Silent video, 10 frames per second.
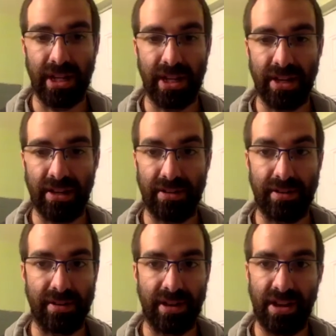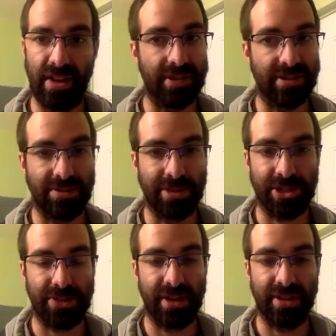Eight, and he gave us so much
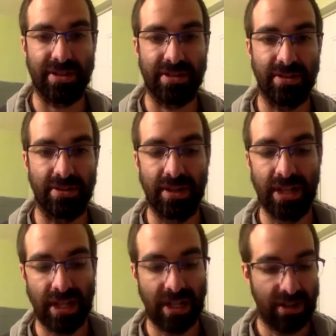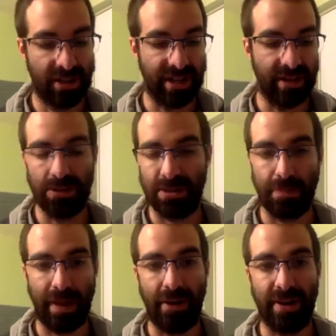credit. So he knows the
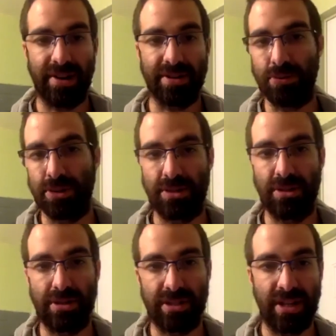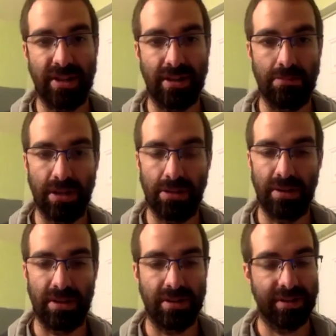powerhouse Wichita State can be,
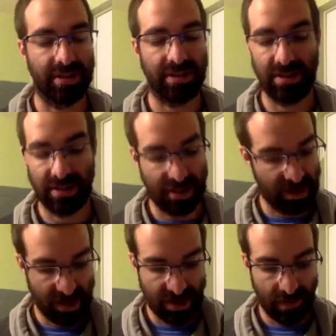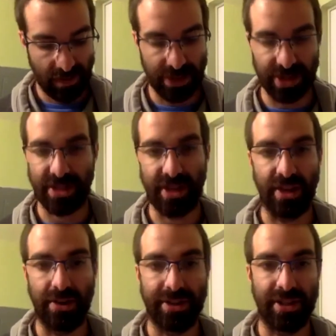but just with this mm-hmm.
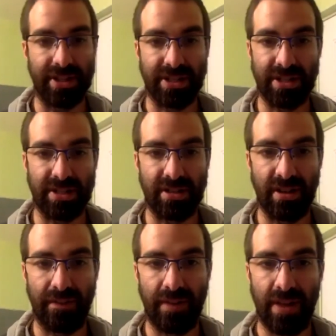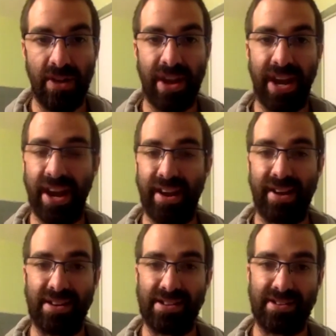unhealthiness and stuff. And I
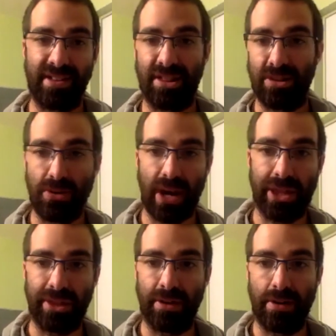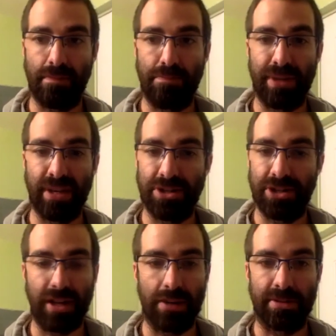guess yeah. they threw out there Ben
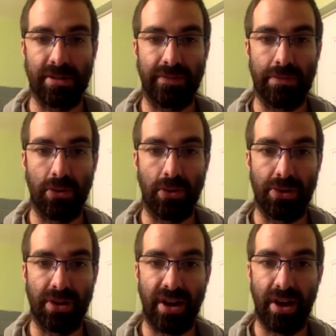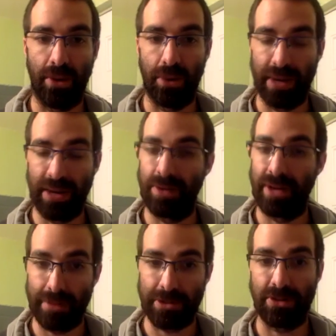Jacobson from Northern Iowa. We know
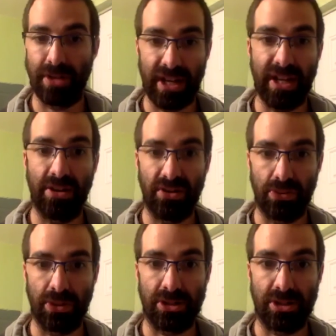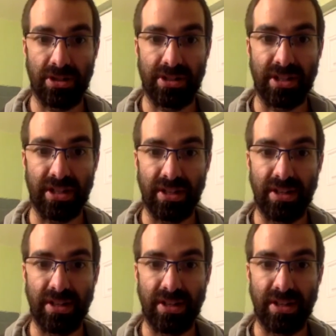damn sure that he knows Wichita State.